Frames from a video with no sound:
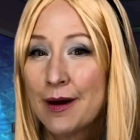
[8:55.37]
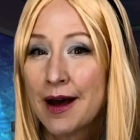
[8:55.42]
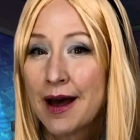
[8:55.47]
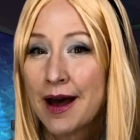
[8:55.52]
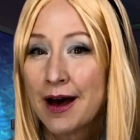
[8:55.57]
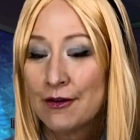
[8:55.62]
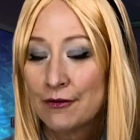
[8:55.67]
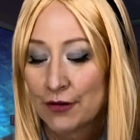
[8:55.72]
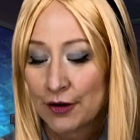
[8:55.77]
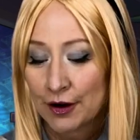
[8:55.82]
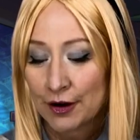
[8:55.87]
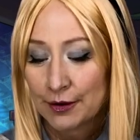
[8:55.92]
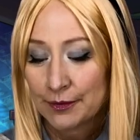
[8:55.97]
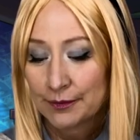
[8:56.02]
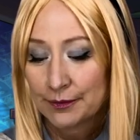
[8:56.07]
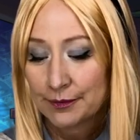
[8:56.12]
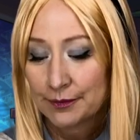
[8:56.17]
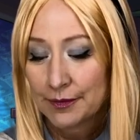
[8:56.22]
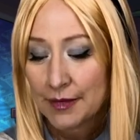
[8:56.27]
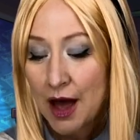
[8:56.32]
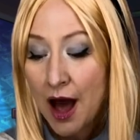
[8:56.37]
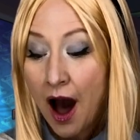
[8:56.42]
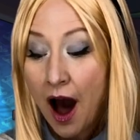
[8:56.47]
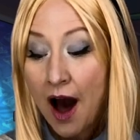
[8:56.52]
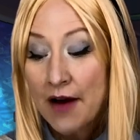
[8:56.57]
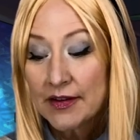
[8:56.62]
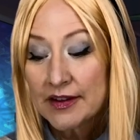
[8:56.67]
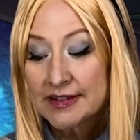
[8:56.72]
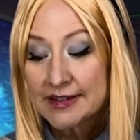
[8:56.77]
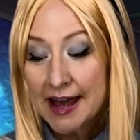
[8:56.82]
However,
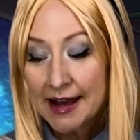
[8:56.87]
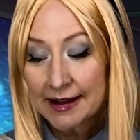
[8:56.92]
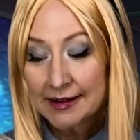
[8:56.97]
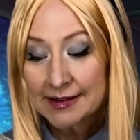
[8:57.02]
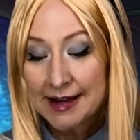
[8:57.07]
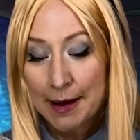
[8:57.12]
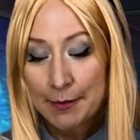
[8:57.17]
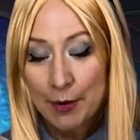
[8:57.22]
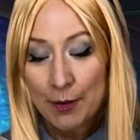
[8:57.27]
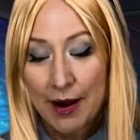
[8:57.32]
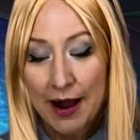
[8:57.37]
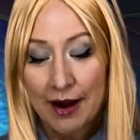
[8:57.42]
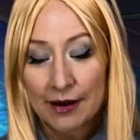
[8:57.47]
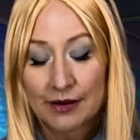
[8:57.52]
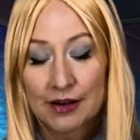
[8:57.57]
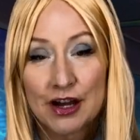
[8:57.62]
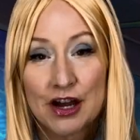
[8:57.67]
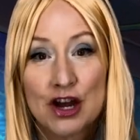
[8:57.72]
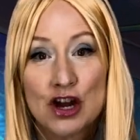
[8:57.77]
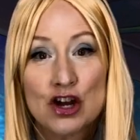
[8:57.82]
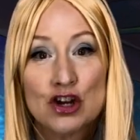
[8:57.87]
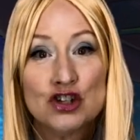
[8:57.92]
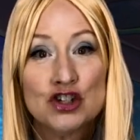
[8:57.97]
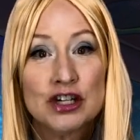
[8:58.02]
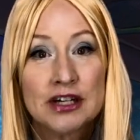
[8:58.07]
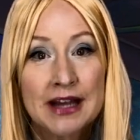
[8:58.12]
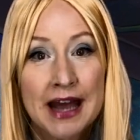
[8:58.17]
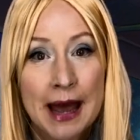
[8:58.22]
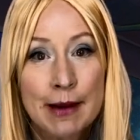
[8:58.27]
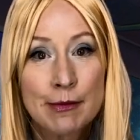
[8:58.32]
on the second time around,
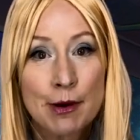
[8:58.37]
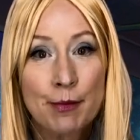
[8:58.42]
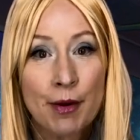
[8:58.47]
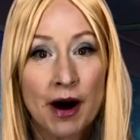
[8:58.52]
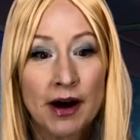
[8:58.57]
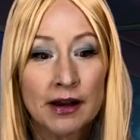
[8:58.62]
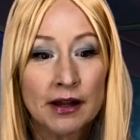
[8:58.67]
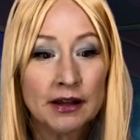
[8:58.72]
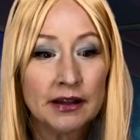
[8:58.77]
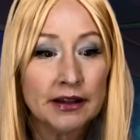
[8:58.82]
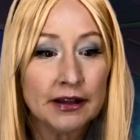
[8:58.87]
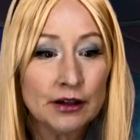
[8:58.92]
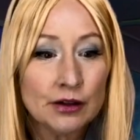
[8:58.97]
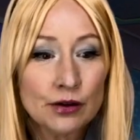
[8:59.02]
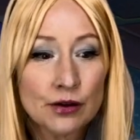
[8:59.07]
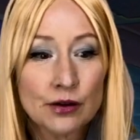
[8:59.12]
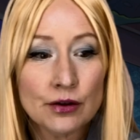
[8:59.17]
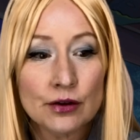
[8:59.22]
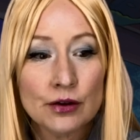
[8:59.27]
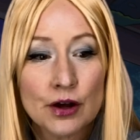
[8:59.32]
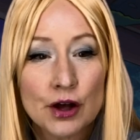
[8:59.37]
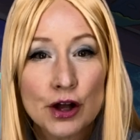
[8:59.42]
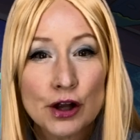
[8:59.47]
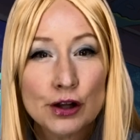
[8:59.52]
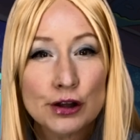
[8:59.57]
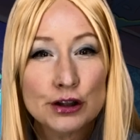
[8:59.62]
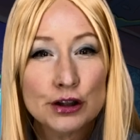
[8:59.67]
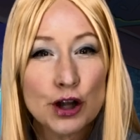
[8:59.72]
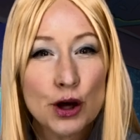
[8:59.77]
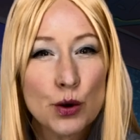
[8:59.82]
she came upon a little
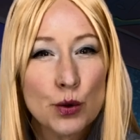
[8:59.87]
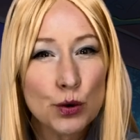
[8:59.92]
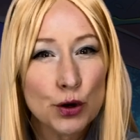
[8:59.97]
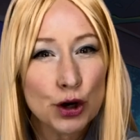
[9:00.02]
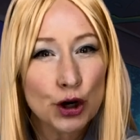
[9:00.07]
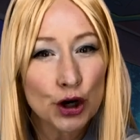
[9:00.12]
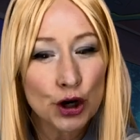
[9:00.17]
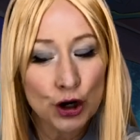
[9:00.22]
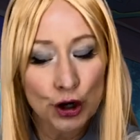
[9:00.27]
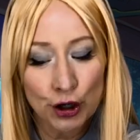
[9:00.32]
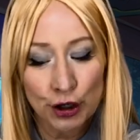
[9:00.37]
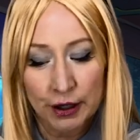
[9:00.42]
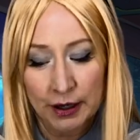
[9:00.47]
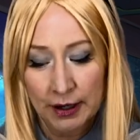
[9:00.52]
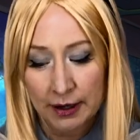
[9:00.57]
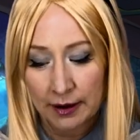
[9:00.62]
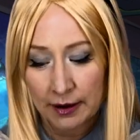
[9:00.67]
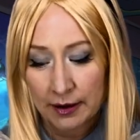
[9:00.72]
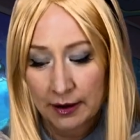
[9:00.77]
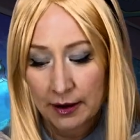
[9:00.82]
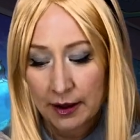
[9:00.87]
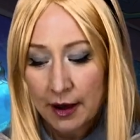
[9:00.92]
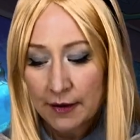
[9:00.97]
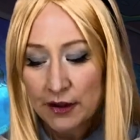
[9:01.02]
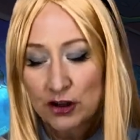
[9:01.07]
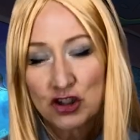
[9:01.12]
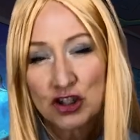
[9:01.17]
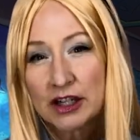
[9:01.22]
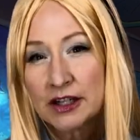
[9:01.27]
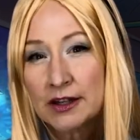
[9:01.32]
low curtain
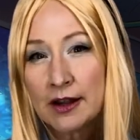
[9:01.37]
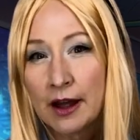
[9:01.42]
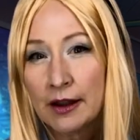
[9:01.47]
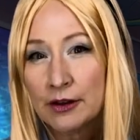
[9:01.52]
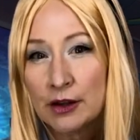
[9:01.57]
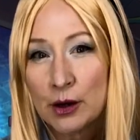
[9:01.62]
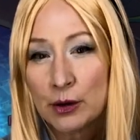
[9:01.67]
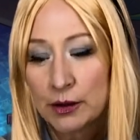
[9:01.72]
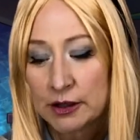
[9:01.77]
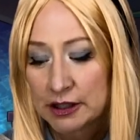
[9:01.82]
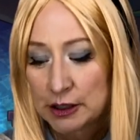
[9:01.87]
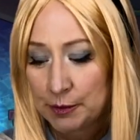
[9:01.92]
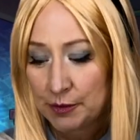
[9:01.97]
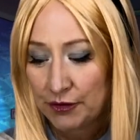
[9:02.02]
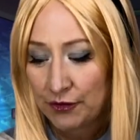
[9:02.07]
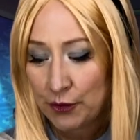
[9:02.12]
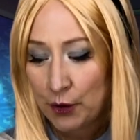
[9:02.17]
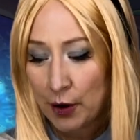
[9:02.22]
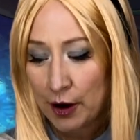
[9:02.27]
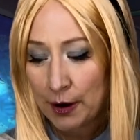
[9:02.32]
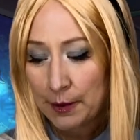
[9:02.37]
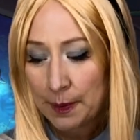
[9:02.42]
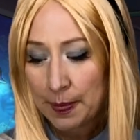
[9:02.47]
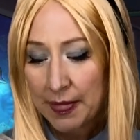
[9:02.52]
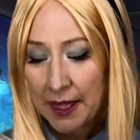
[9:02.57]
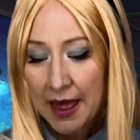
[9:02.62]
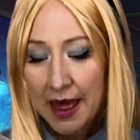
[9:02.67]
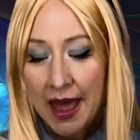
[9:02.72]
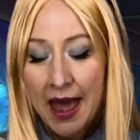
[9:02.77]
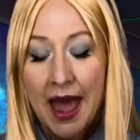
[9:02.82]
that she had not noticed before,
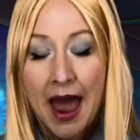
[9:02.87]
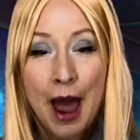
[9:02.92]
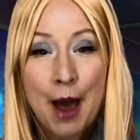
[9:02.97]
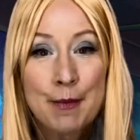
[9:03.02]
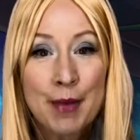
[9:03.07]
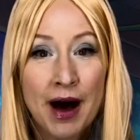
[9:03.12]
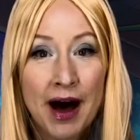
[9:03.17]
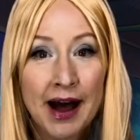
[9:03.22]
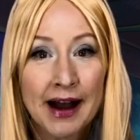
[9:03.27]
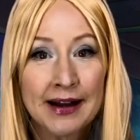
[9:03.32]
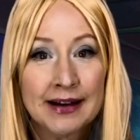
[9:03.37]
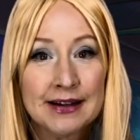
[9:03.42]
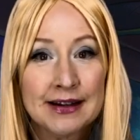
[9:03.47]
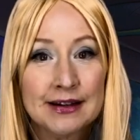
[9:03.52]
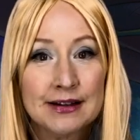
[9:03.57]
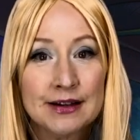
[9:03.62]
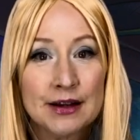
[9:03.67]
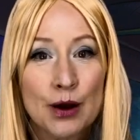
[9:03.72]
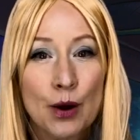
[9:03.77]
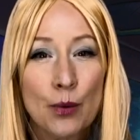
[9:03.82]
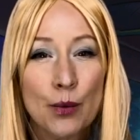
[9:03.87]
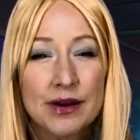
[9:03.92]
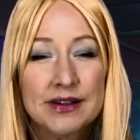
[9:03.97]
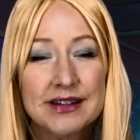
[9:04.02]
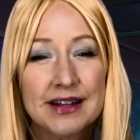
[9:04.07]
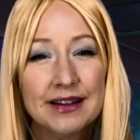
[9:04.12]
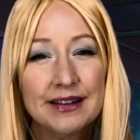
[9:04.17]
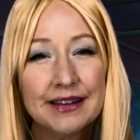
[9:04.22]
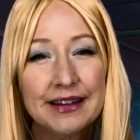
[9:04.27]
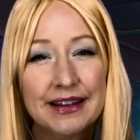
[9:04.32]
and behind it was a
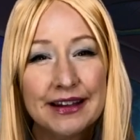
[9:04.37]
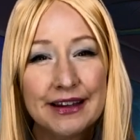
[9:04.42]
little